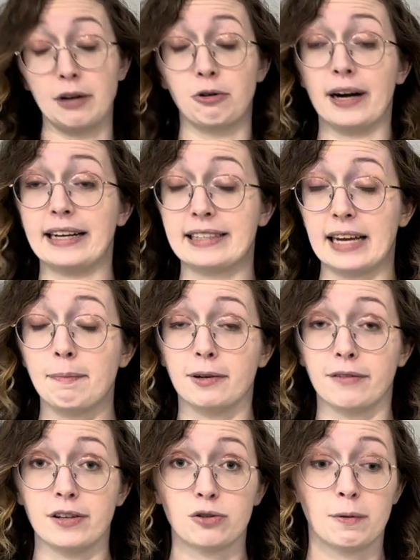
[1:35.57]
great example
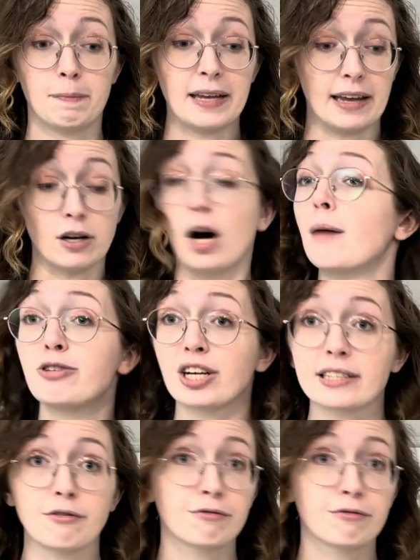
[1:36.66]
of this would be an object in